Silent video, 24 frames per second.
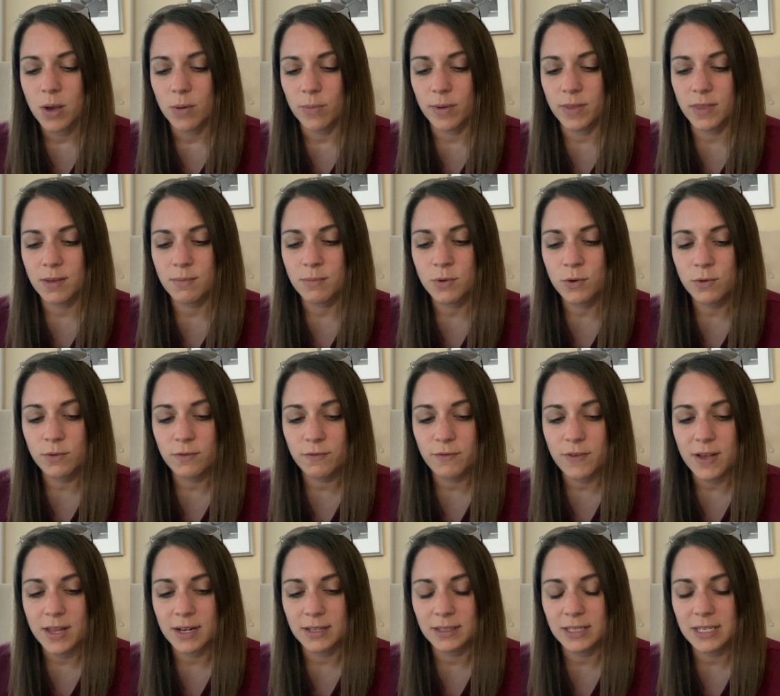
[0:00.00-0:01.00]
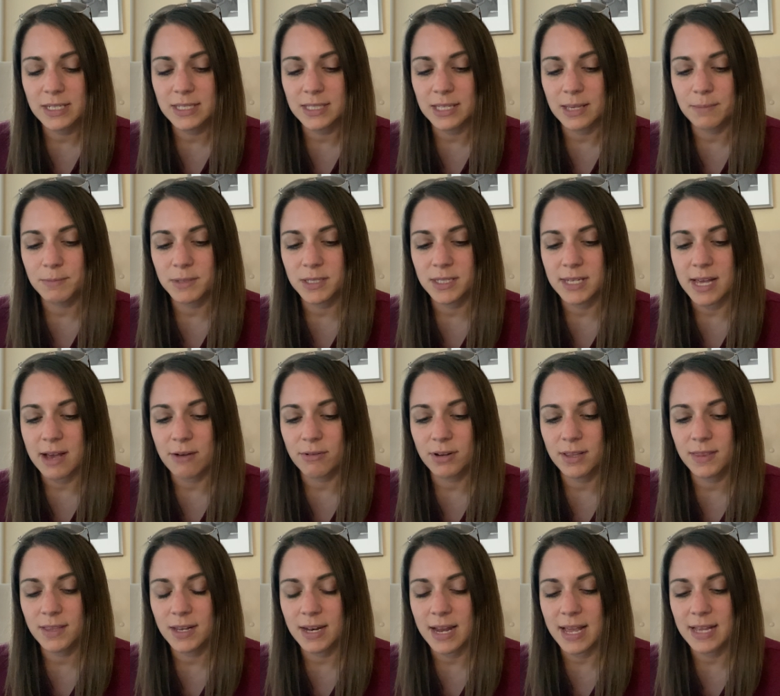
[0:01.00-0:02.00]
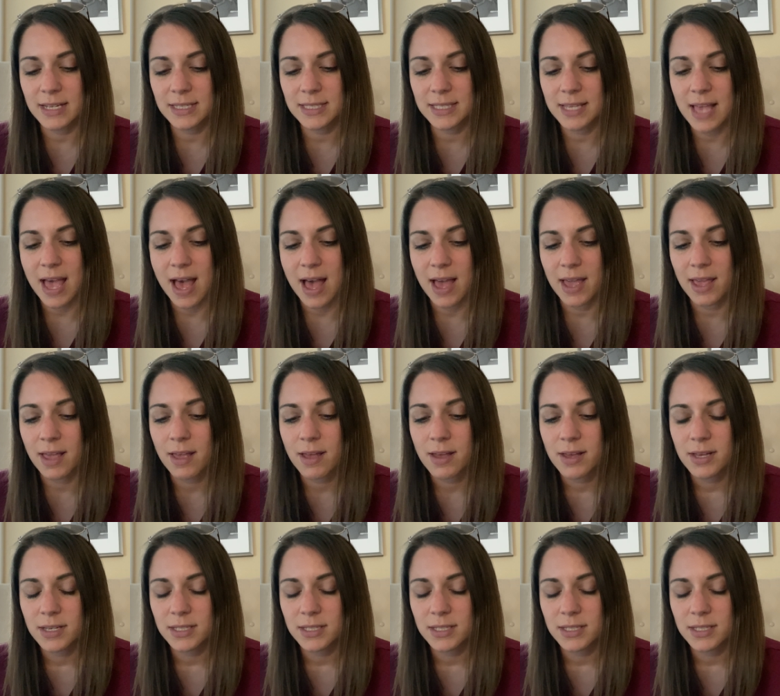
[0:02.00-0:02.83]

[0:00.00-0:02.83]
When the moon finally slipped down in the night sky,